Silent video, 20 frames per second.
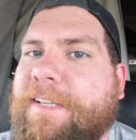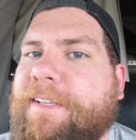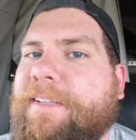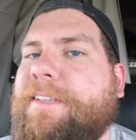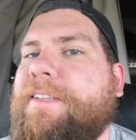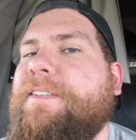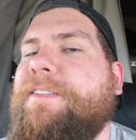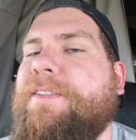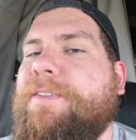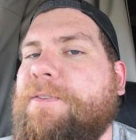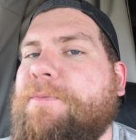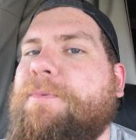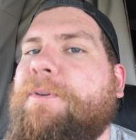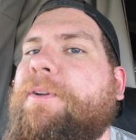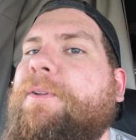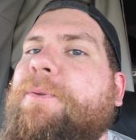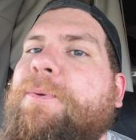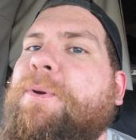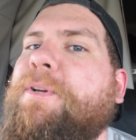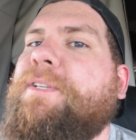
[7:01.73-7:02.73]
This is one
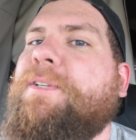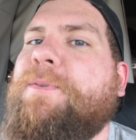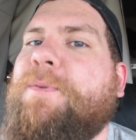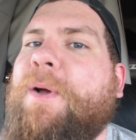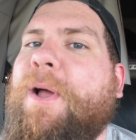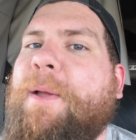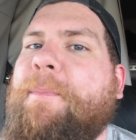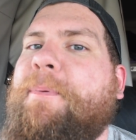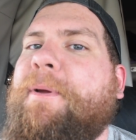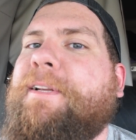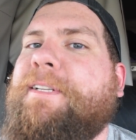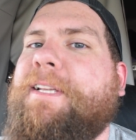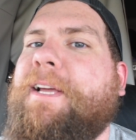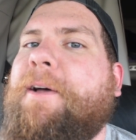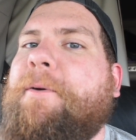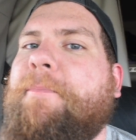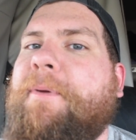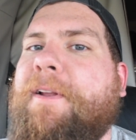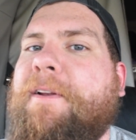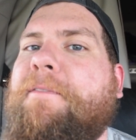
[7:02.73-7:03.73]
of the reasons why I picked
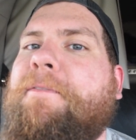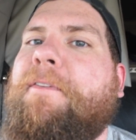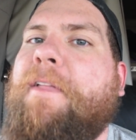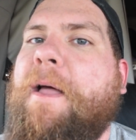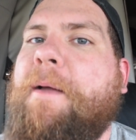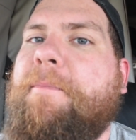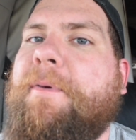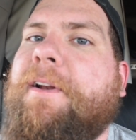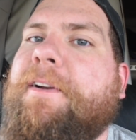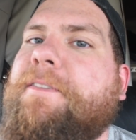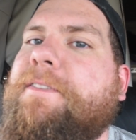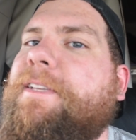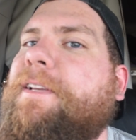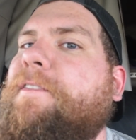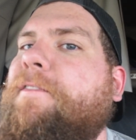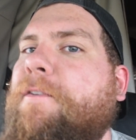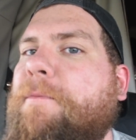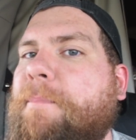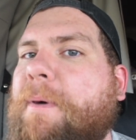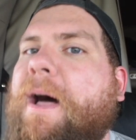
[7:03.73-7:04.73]
out being a flatbedder instead
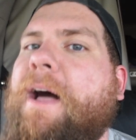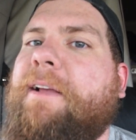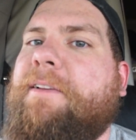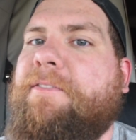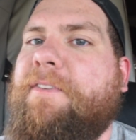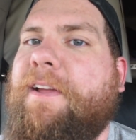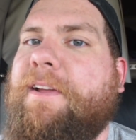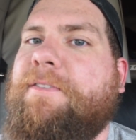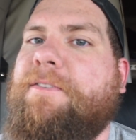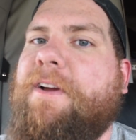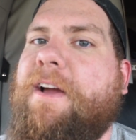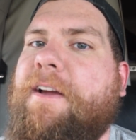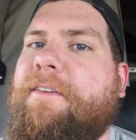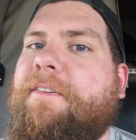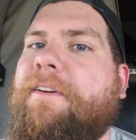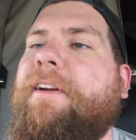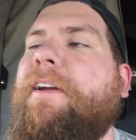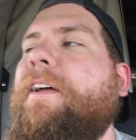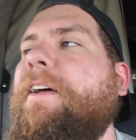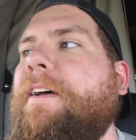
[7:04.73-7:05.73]
of a box van
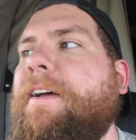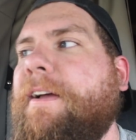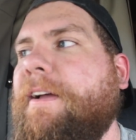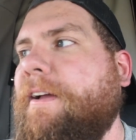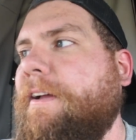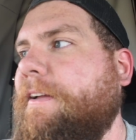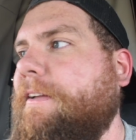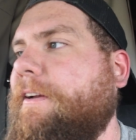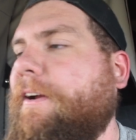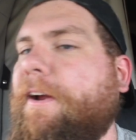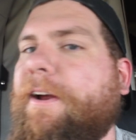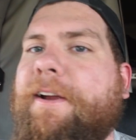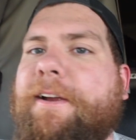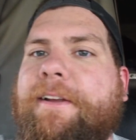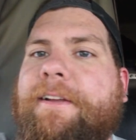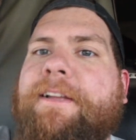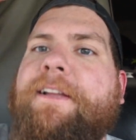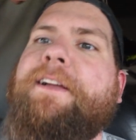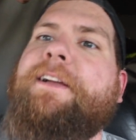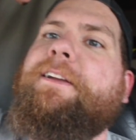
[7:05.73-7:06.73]
driver. All
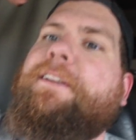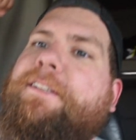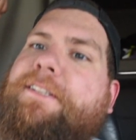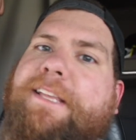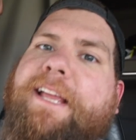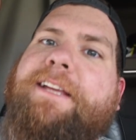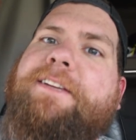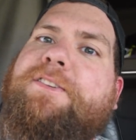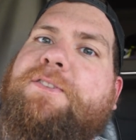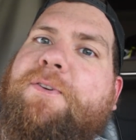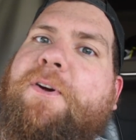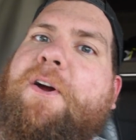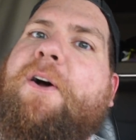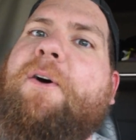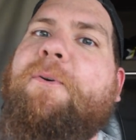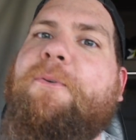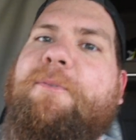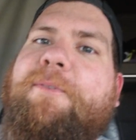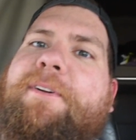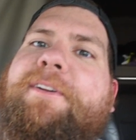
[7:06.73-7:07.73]
right, stay
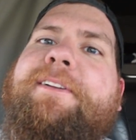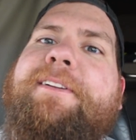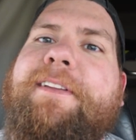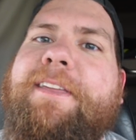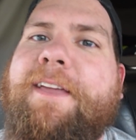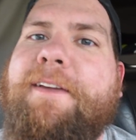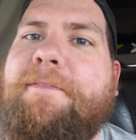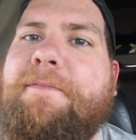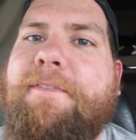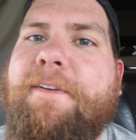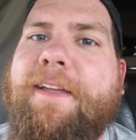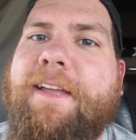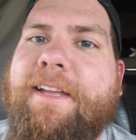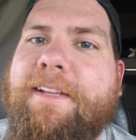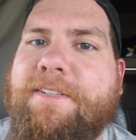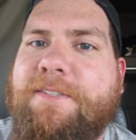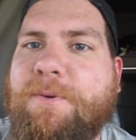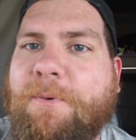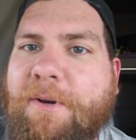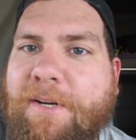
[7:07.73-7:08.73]
strong, get
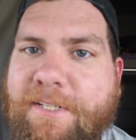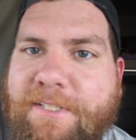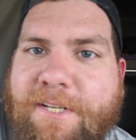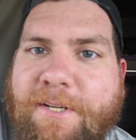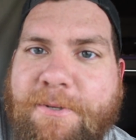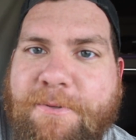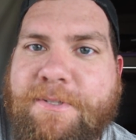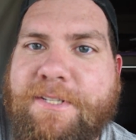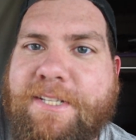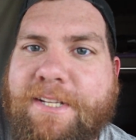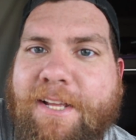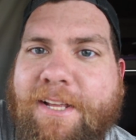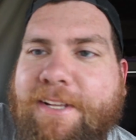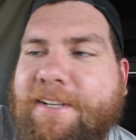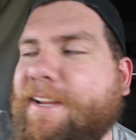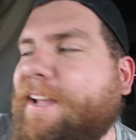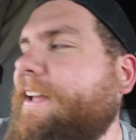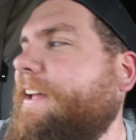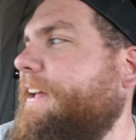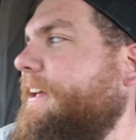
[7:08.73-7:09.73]
fit, twenty-two, son.